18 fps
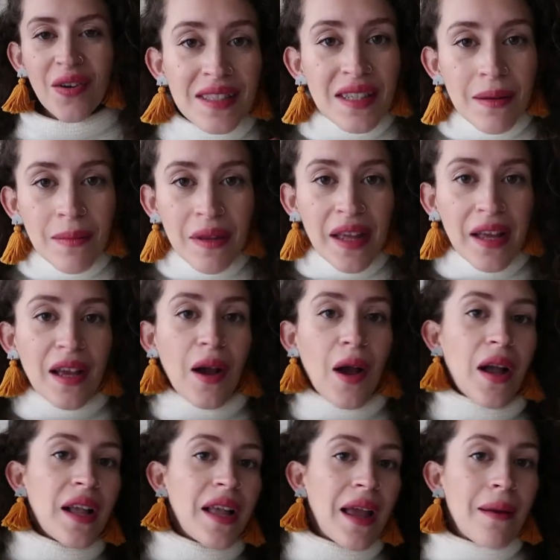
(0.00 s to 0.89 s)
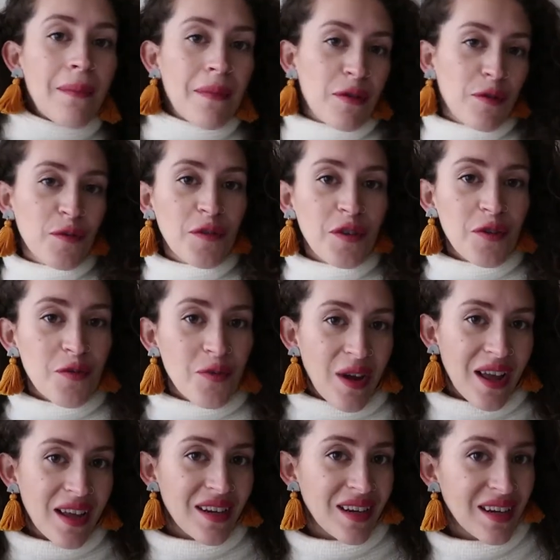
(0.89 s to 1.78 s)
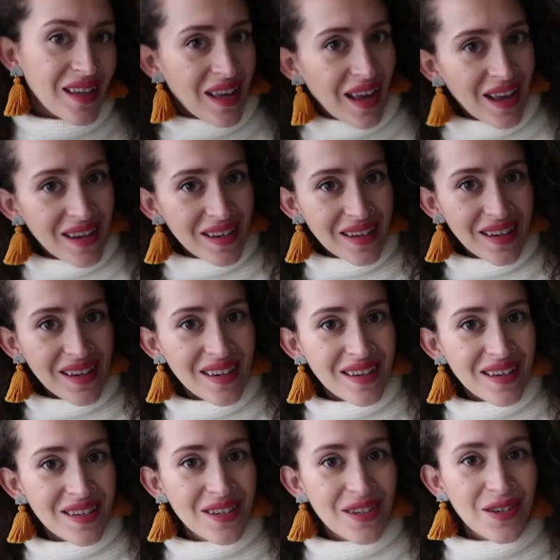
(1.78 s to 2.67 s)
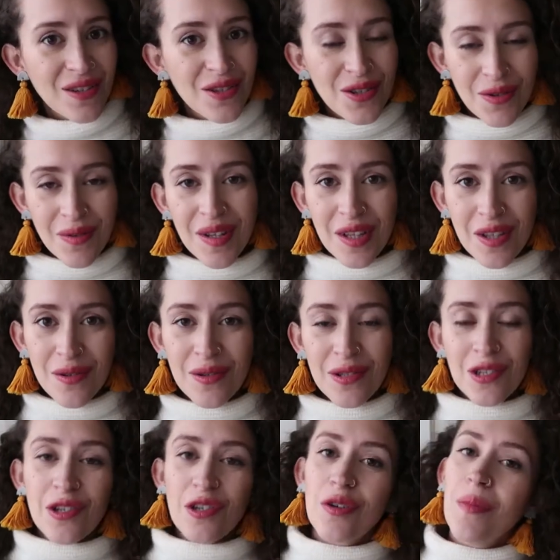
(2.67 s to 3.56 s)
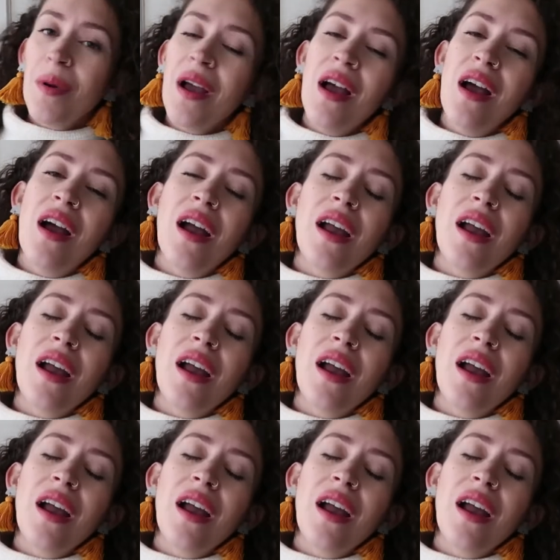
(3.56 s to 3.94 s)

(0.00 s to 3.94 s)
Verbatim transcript: Since I'm like getting my feet wet again in doing YouTube,